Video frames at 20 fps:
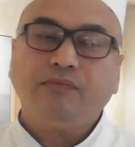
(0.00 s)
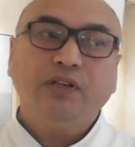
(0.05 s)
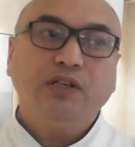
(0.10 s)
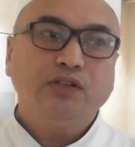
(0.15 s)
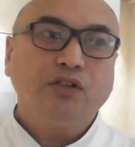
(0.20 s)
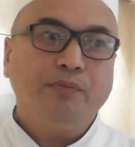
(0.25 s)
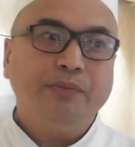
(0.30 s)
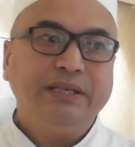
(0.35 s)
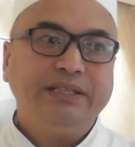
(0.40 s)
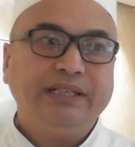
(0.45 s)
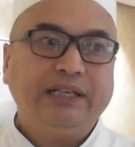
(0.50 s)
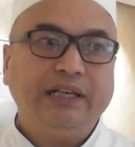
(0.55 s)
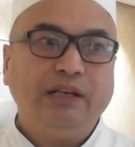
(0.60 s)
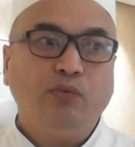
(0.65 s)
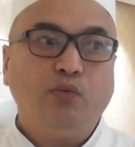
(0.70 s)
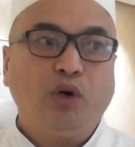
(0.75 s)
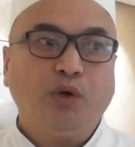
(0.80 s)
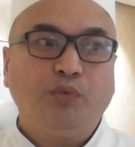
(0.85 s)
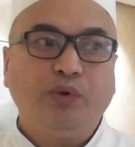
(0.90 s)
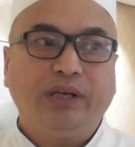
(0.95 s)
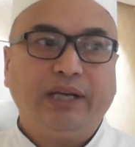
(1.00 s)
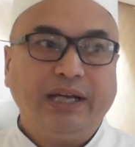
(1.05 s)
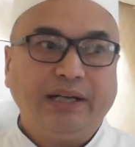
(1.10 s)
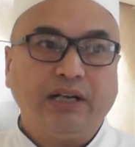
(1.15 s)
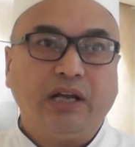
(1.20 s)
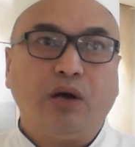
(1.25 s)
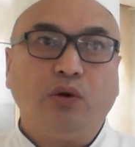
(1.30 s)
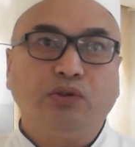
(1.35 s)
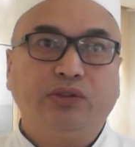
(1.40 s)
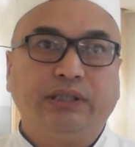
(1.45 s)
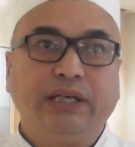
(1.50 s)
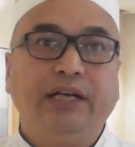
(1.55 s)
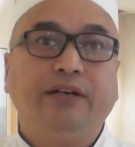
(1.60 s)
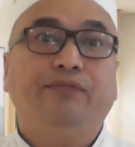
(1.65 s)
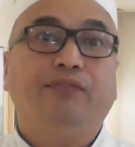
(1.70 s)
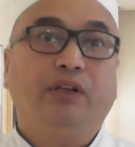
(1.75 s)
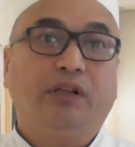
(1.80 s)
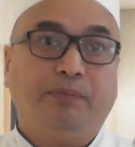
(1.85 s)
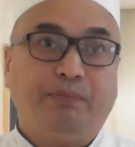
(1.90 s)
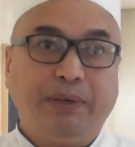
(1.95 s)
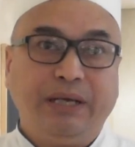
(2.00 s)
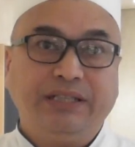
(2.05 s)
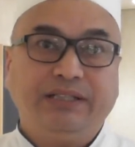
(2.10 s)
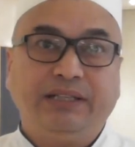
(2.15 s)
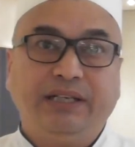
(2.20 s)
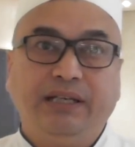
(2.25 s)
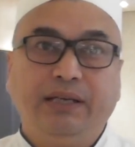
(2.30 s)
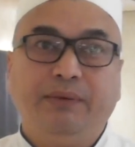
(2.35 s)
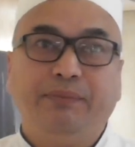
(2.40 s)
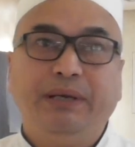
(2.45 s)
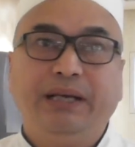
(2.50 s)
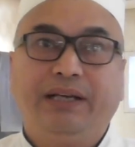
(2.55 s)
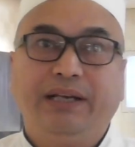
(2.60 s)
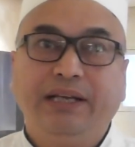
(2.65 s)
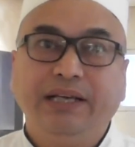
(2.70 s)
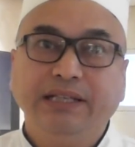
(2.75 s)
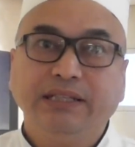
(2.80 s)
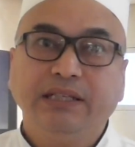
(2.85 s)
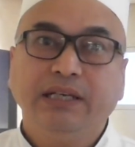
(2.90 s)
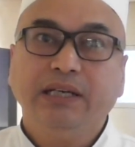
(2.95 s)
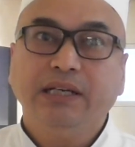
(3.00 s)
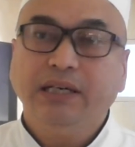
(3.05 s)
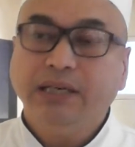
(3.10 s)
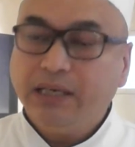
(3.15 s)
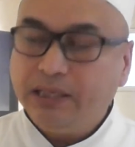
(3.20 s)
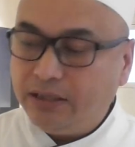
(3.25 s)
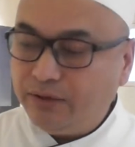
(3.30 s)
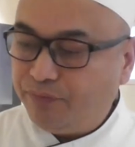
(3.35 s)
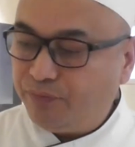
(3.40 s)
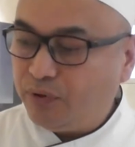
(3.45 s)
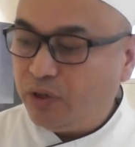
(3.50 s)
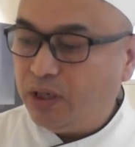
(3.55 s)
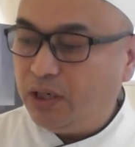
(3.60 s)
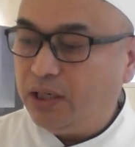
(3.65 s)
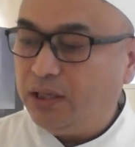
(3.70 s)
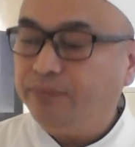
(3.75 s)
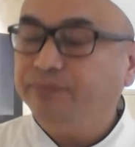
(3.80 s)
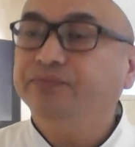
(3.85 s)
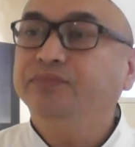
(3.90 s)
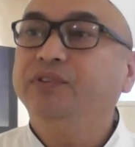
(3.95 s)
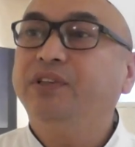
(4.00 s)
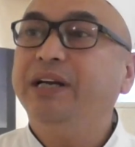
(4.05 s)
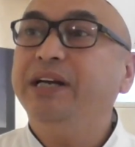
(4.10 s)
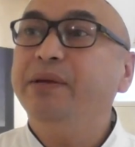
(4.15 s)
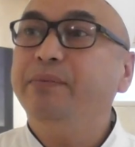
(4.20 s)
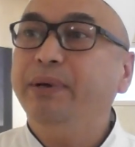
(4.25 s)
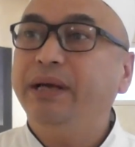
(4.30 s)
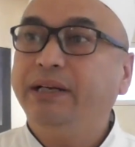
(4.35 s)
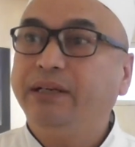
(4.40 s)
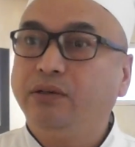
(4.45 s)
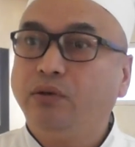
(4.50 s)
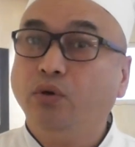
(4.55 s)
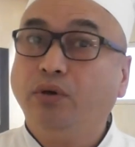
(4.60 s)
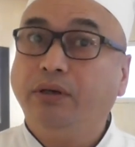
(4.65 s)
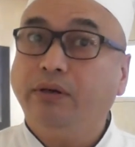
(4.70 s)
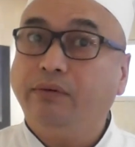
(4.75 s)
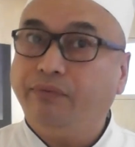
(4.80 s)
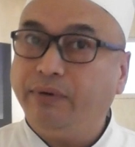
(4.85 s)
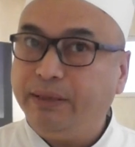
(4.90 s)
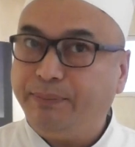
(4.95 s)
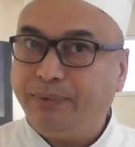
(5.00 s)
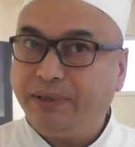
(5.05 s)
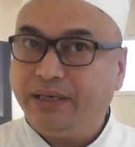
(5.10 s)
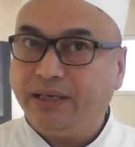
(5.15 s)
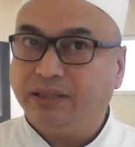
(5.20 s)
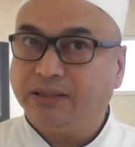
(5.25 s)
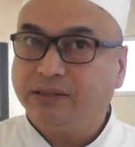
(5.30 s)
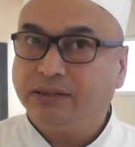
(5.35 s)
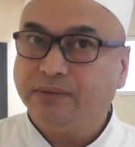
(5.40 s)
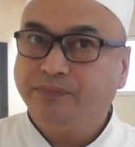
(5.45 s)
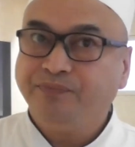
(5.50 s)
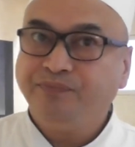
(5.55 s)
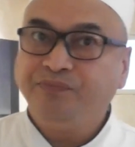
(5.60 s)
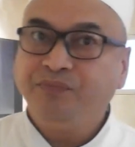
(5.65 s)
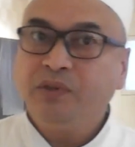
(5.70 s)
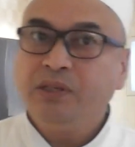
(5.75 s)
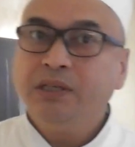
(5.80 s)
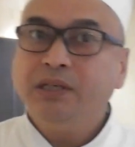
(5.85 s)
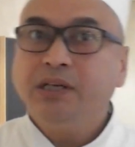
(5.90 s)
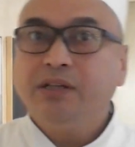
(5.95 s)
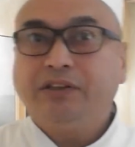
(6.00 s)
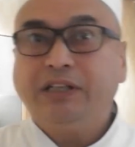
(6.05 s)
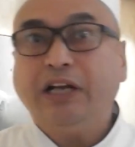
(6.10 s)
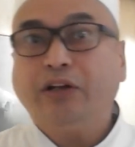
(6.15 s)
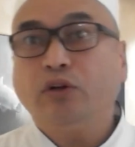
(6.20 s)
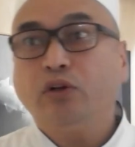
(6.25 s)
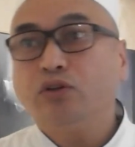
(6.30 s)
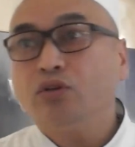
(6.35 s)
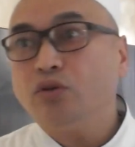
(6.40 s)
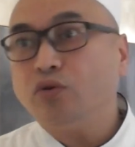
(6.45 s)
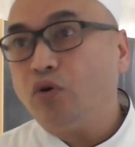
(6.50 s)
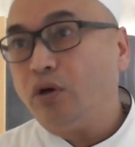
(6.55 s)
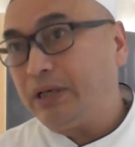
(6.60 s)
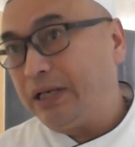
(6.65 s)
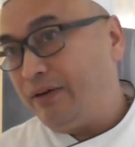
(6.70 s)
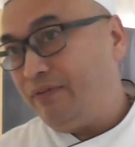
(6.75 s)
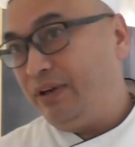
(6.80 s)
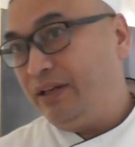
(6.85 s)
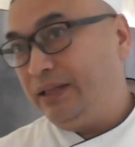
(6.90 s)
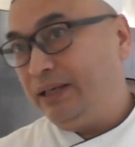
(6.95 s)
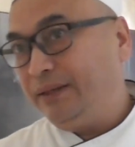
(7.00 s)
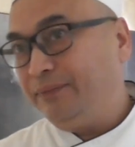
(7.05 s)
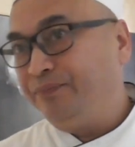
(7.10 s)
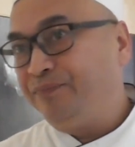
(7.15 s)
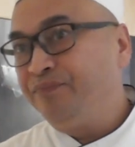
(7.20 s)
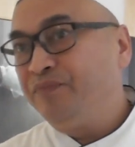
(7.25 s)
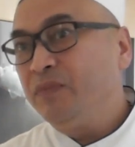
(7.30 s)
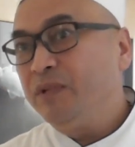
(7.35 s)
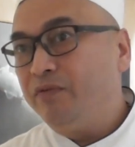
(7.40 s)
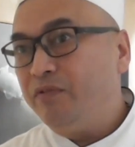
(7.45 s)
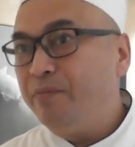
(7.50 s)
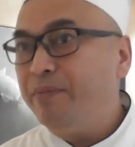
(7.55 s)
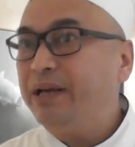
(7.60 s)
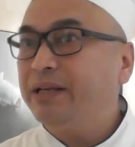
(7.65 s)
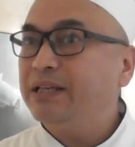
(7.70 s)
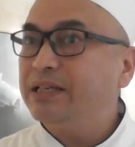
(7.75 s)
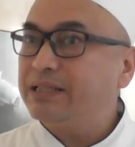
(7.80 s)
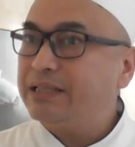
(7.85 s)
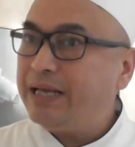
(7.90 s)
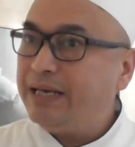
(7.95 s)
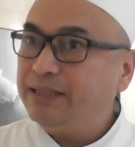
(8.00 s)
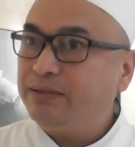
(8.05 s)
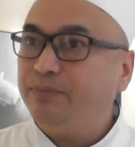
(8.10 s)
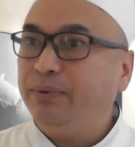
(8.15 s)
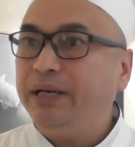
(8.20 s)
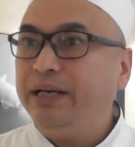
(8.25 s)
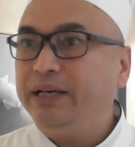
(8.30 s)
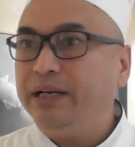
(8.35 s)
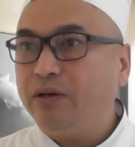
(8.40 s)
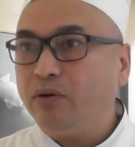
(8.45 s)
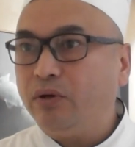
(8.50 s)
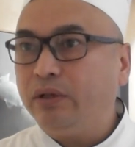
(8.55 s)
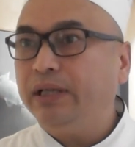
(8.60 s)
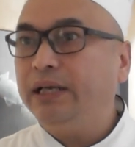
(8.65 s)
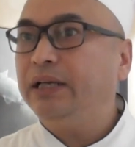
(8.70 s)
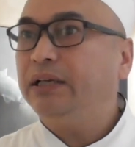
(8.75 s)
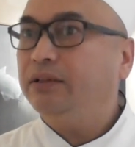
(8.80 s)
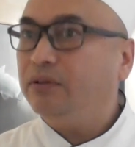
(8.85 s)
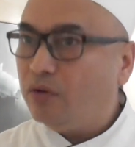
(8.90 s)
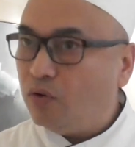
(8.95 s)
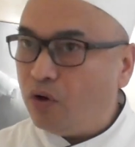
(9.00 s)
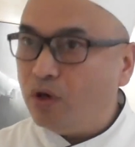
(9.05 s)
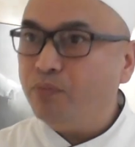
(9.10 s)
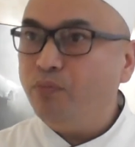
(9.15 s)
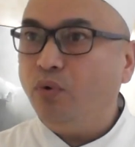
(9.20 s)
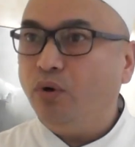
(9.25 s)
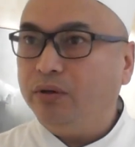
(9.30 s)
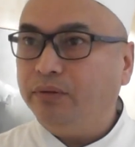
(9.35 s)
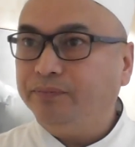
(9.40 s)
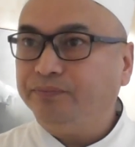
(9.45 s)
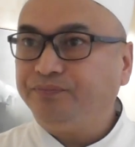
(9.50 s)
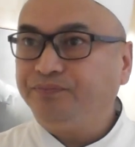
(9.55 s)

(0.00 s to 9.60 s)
So basically what we get outside for the pastry, bakery is the ready-made gluten-free products. That also not everything. We make the sliced bread and all that on board.